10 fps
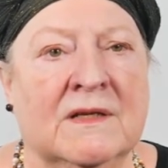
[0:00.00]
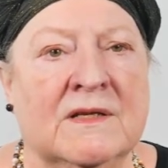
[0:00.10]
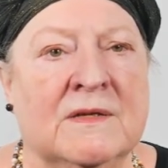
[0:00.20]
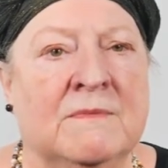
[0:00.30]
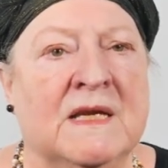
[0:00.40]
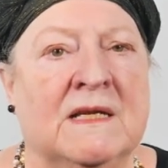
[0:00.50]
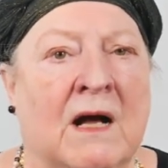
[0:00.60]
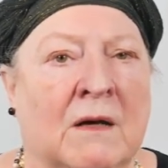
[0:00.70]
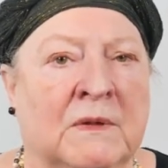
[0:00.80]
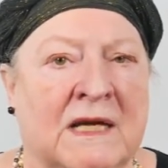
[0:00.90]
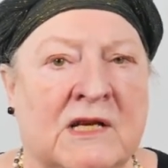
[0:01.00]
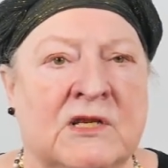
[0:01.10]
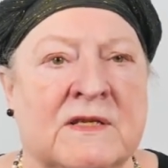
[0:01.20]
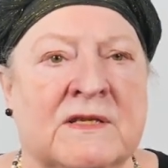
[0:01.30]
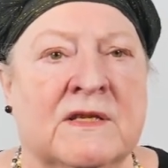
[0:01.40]
to meet
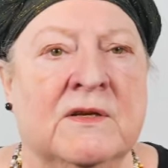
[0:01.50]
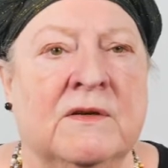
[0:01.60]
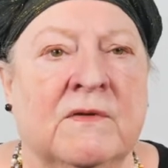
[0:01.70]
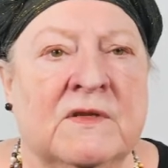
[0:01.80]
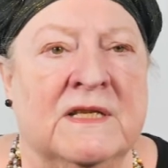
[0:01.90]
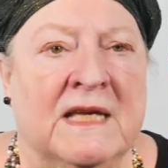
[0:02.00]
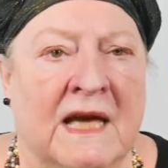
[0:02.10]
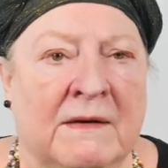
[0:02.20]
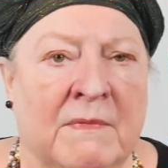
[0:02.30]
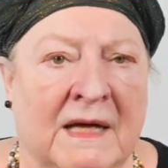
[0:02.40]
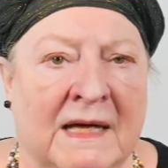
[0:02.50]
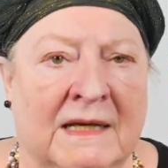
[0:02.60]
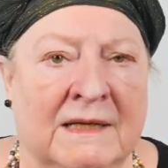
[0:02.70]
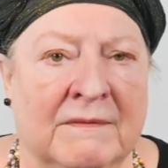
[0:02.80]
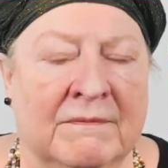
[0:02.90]
obligations the university had
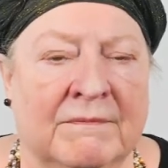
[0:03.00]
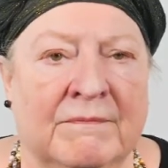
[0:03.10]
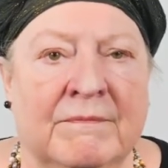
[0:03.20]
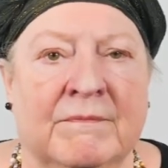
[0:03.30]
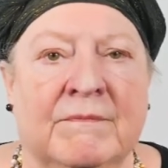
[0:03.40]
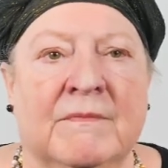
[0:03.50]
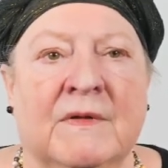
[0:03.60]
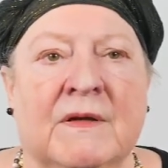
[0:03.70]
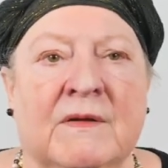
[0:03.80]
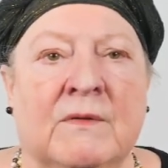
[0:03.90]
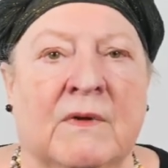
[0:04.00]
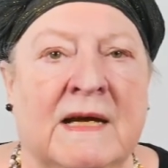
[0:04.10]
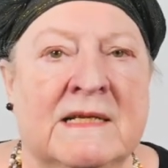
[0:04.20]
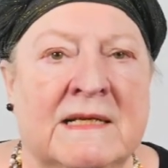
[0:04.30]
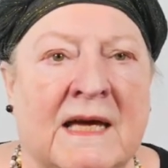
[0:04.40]
made. The
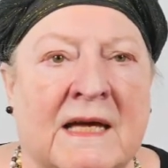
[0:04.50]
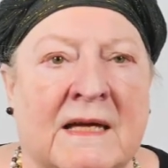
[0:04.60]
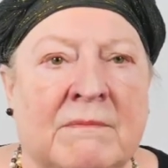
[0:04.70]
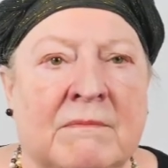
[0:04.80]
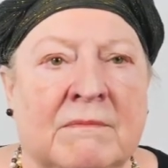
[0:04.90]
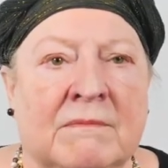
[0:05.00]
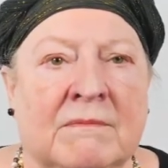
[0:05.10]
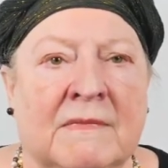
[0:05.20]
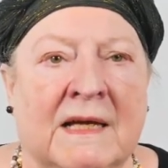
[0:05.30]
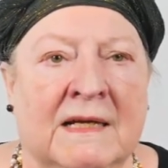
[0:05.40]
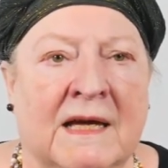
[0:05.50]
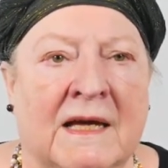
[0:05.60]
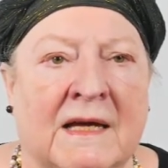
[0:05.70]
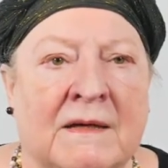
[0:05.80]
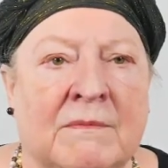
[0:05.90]
rains came, and
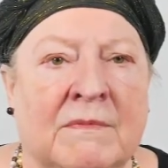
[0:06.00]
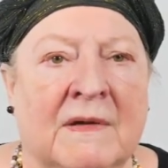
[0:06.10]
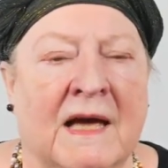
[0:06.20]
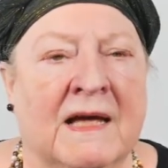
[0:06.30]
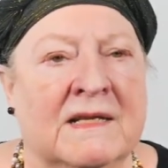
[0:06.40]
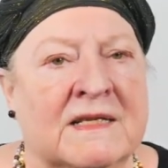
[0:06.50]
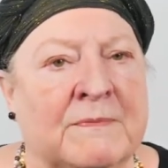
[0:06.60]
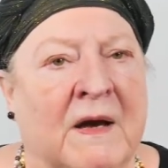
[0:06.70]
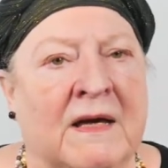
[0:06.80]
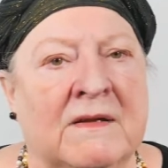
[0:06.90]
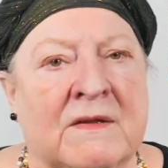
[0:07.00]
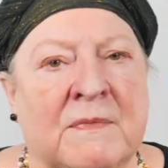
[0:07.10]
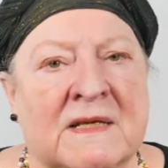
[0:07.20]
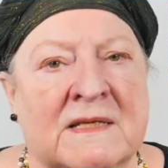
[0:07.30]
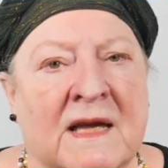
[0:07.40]
in spite of the
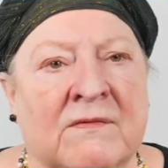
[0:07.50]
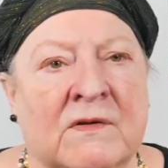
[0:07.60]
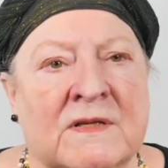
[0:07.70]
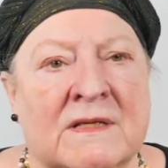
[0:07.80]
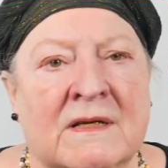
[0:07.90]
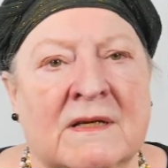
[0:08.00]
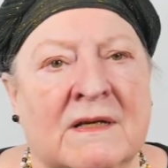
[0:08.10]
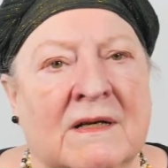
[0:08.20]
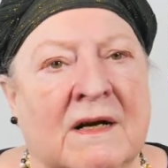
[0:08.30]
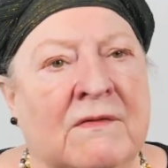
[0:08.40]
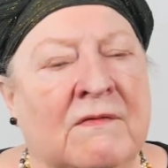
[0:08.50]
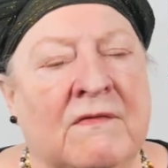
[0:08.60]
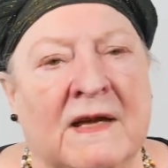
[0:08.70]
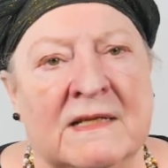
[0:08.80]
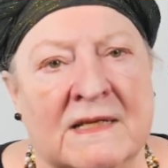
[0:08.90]
best efforts of a
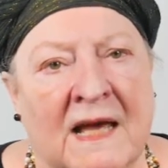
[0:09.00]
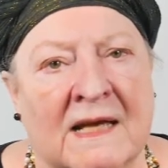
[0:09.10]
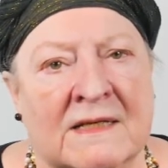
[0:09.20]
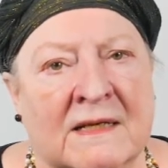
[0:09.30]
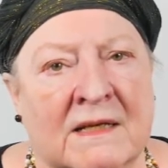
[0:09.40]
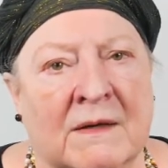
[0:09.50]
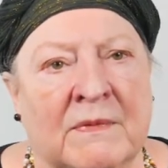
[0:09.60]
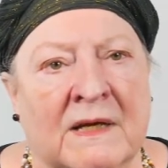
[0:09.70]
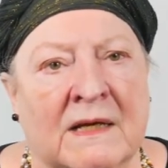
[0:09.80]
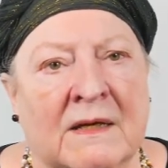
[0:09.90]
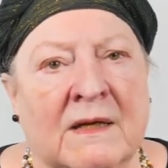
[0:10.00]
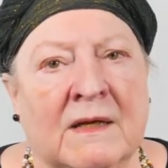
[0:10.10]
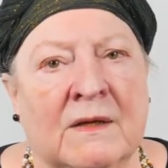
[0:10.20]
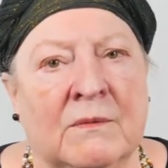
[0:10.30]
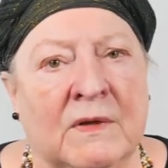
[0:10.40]
fantastic company,
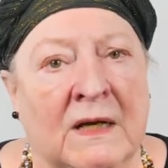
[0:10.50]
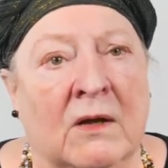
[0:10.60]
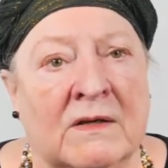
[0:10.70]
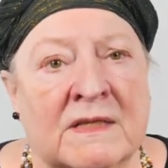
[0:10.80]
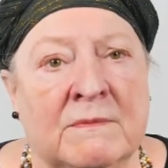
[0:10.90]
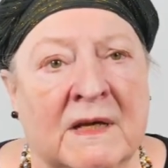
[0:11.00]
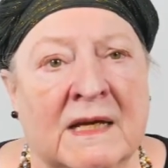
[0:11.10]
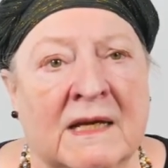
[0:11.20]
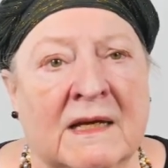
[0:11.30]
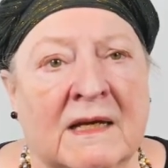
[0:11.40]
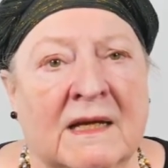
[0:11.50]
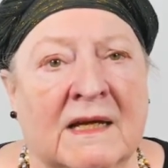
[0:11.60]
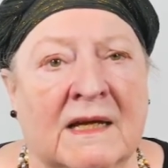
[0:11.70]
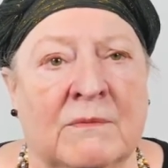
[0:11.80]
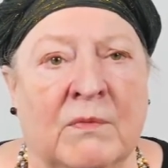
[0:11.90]
we lost money and